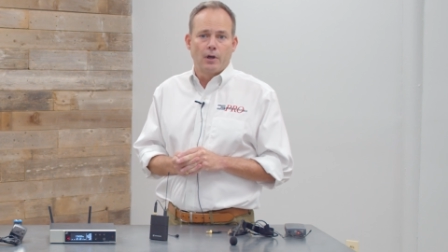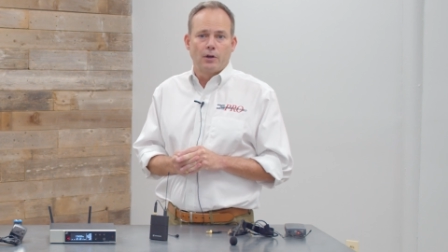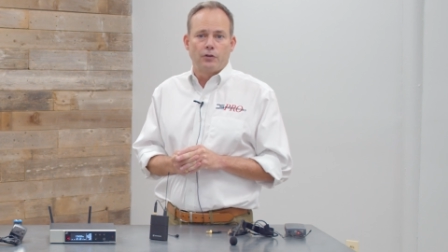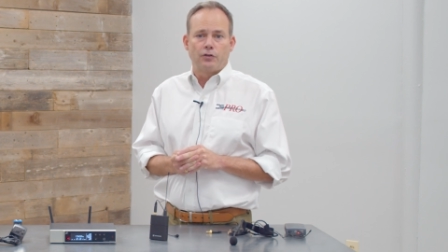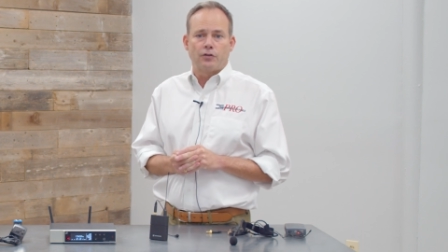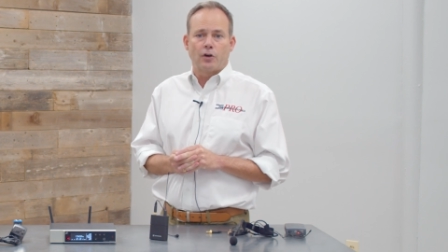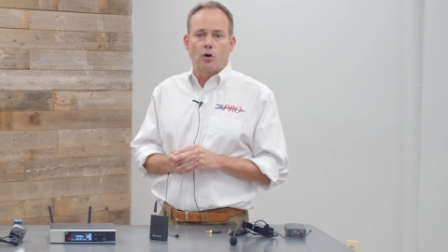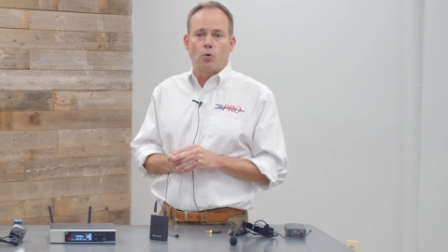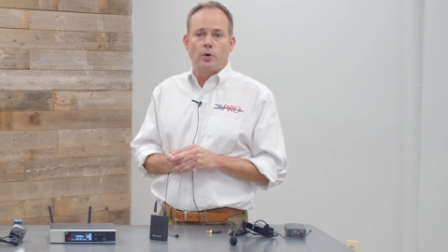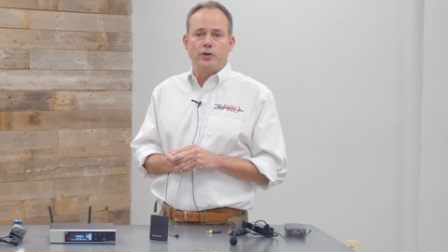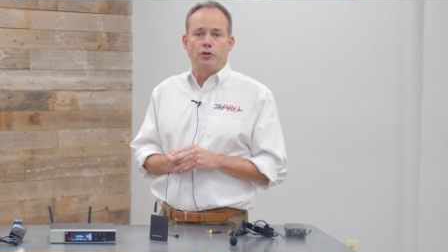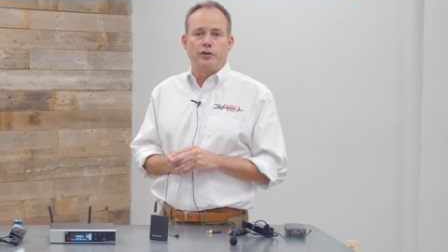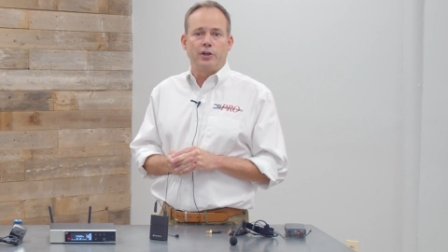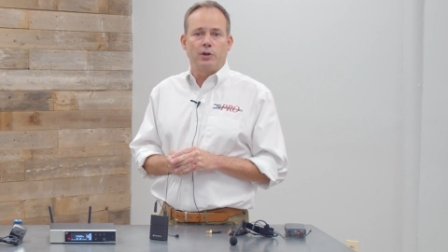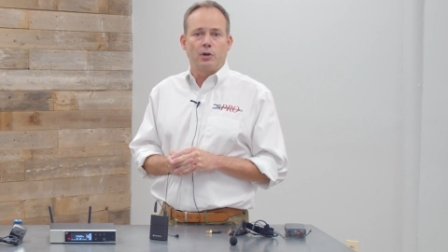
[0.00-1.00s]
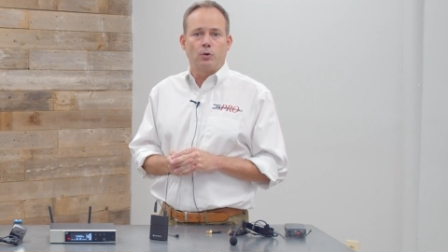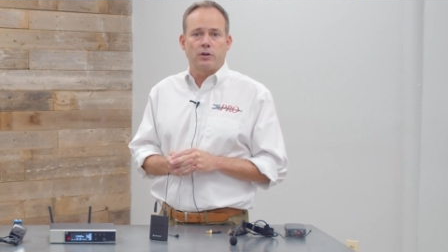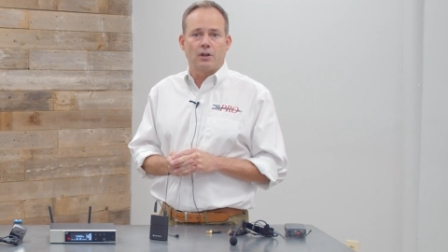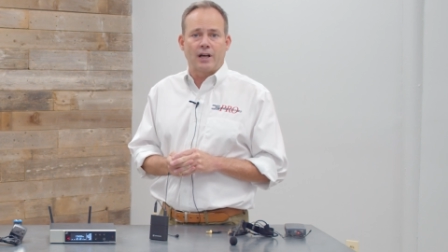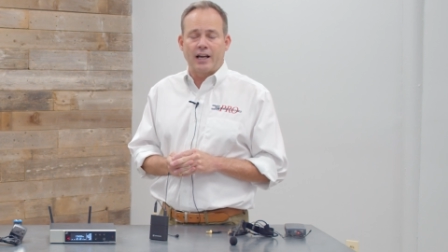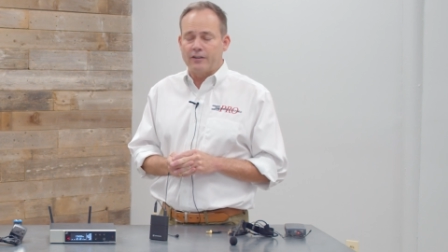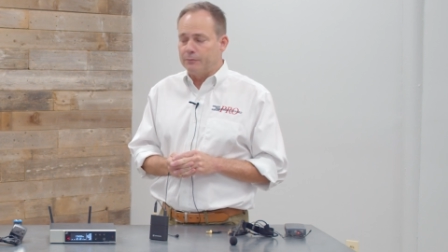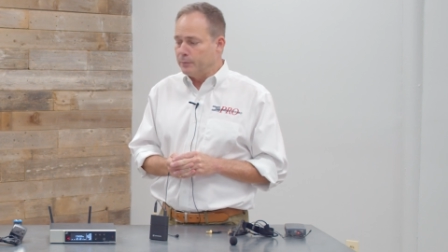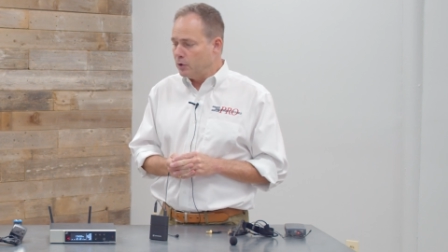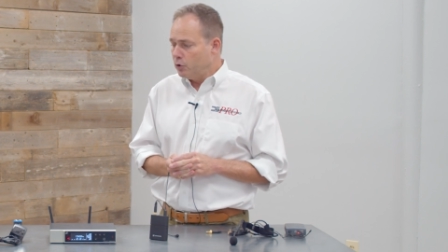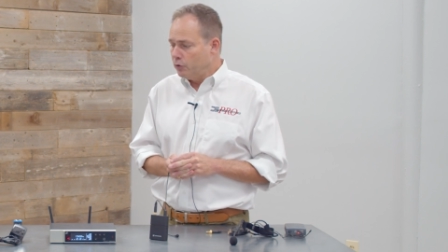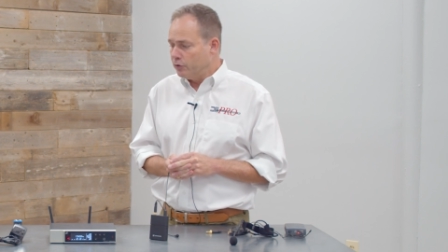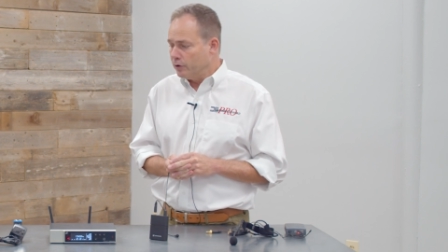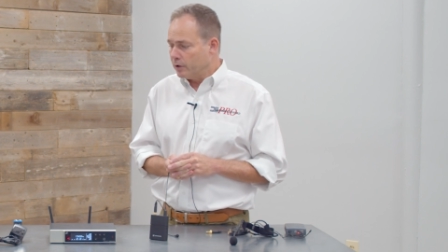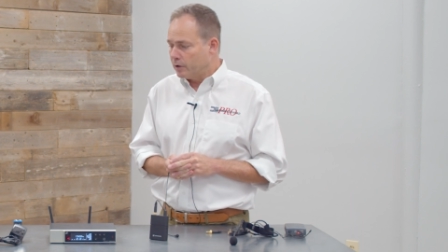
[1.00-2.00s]
So when you're dealing with live
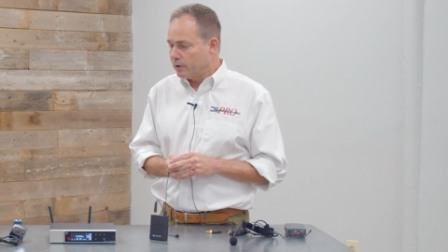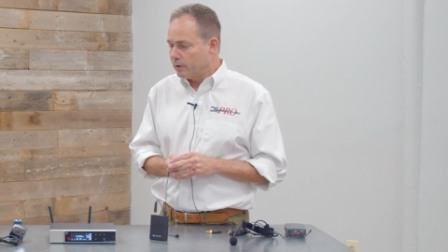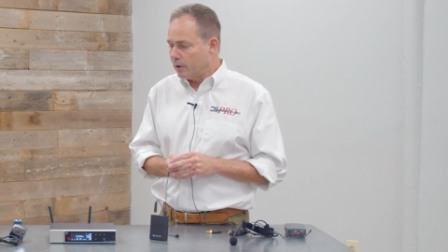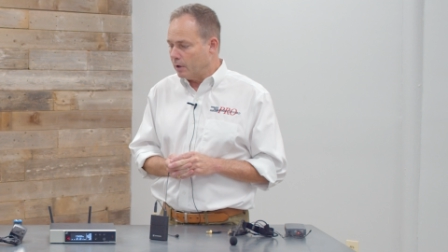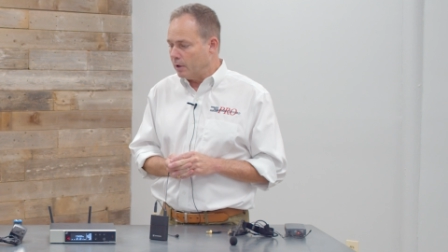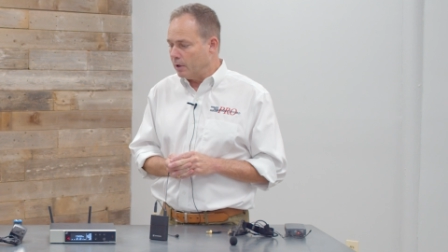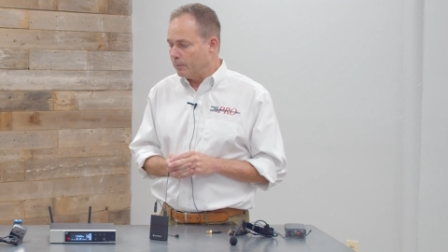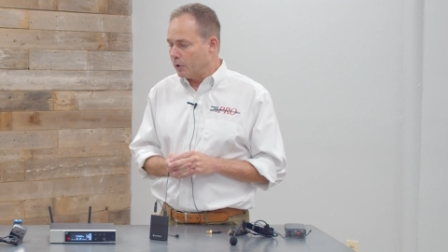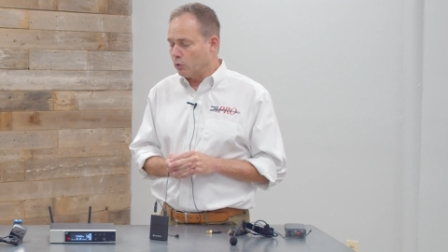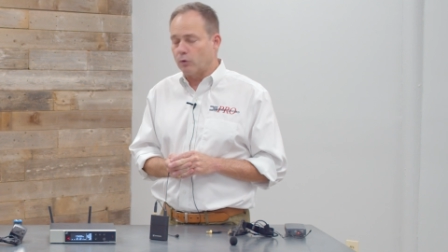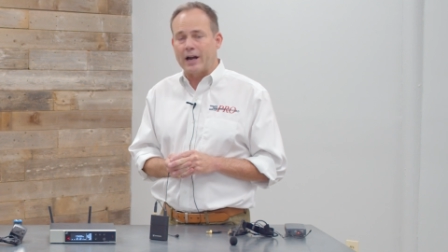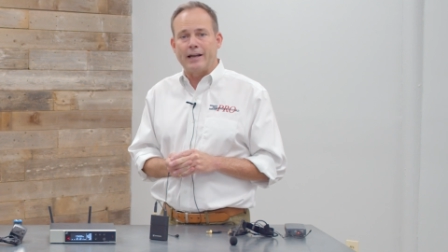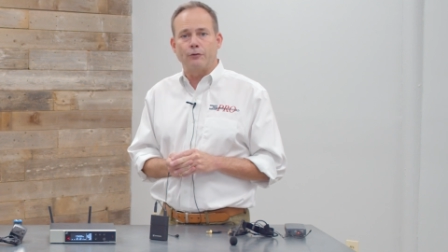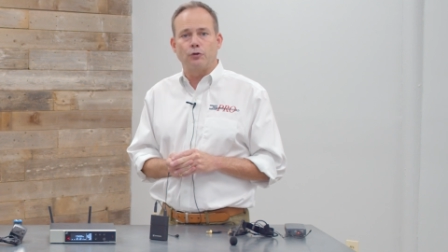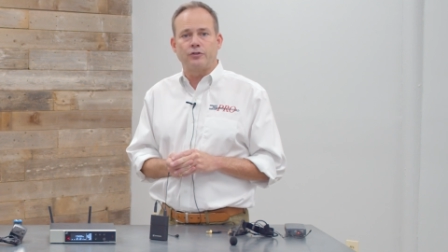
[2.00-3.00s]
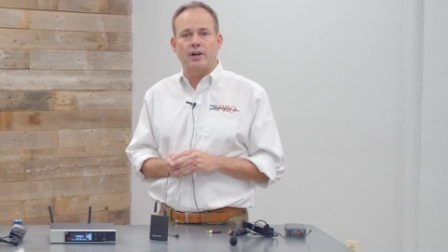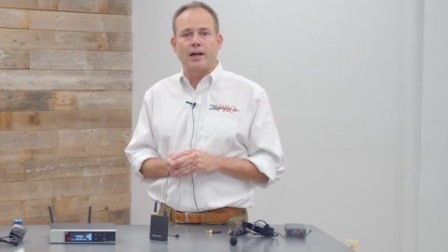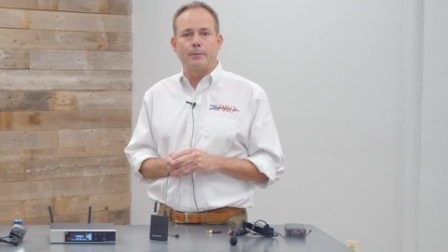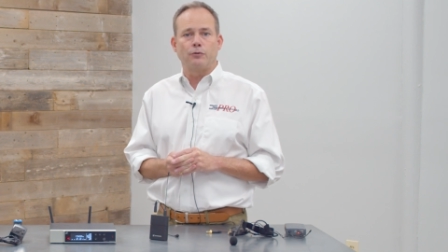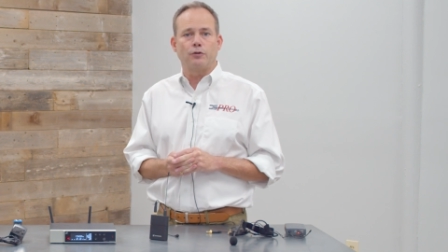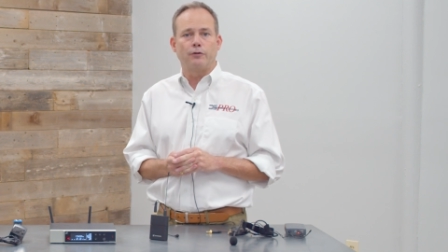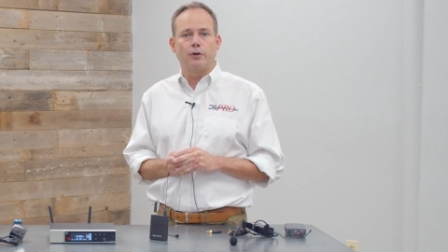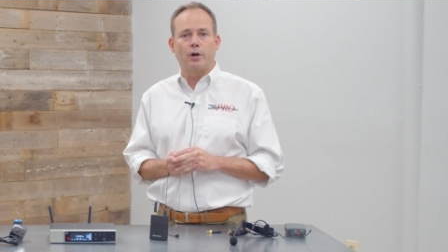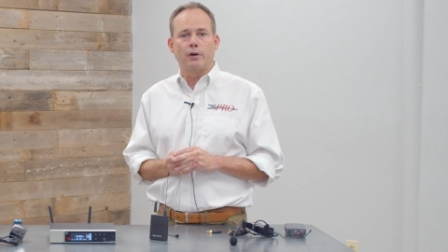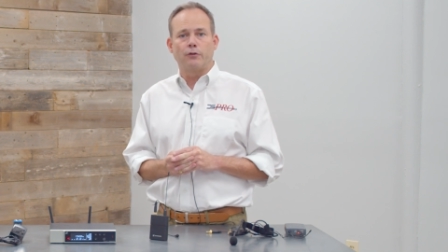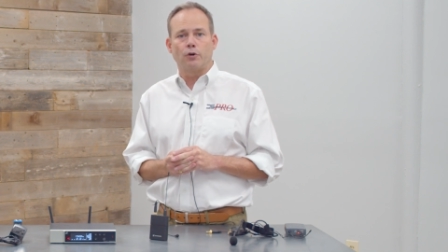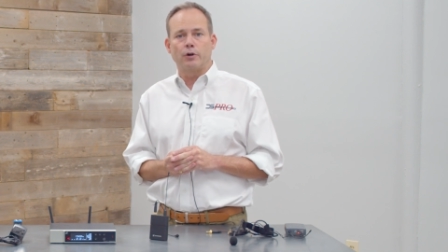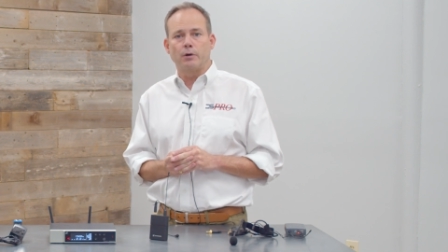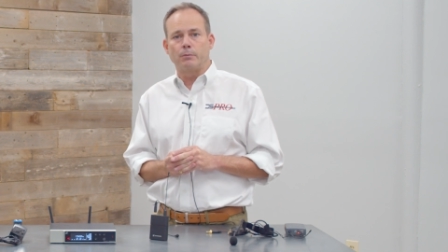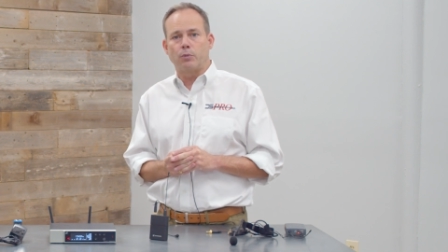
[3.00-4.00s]
music, arrival times are very,
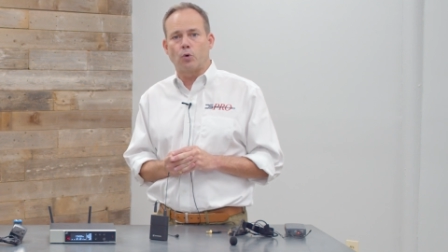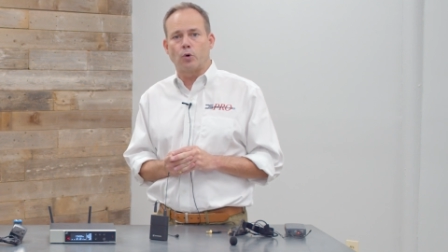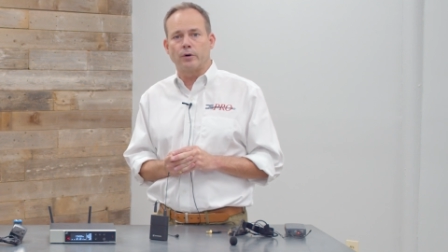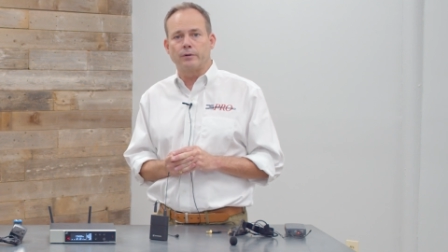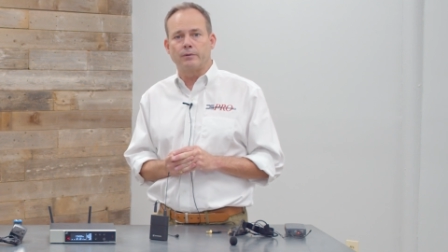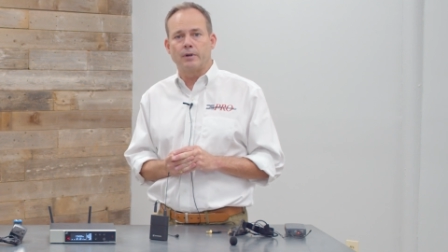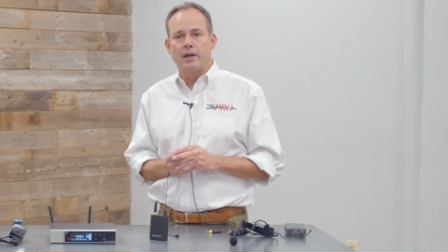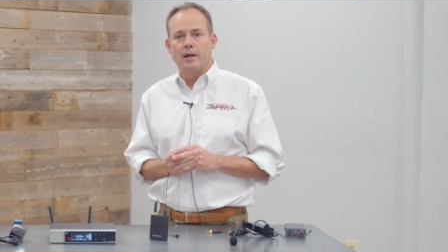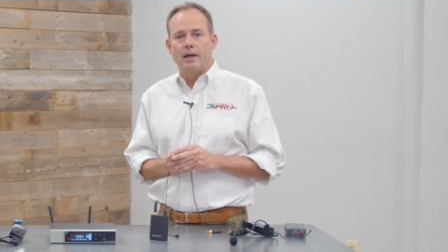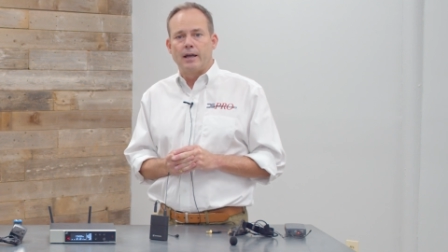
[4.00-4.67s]
very important.